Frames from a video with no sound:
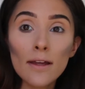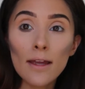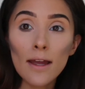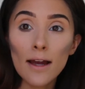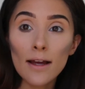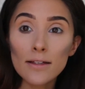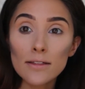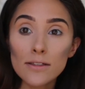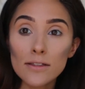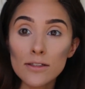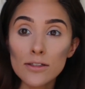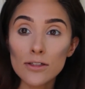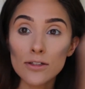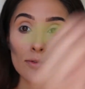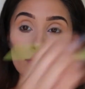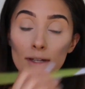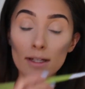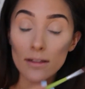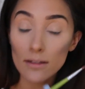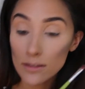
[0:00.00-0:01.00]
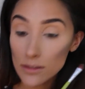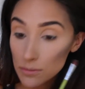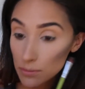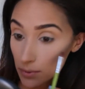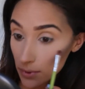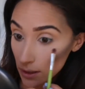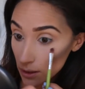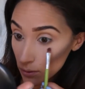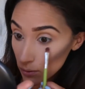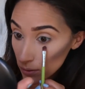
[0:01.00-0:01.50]
cast into it. It looks
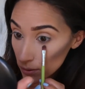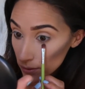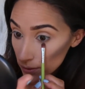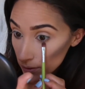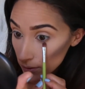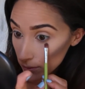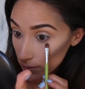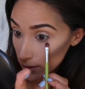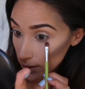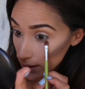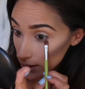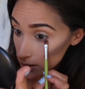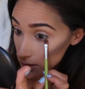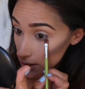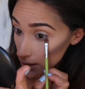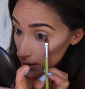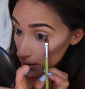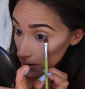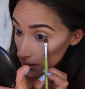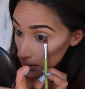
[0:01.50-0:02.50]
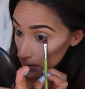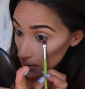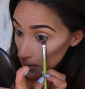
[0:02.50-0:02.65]
really cool on the lower lash line.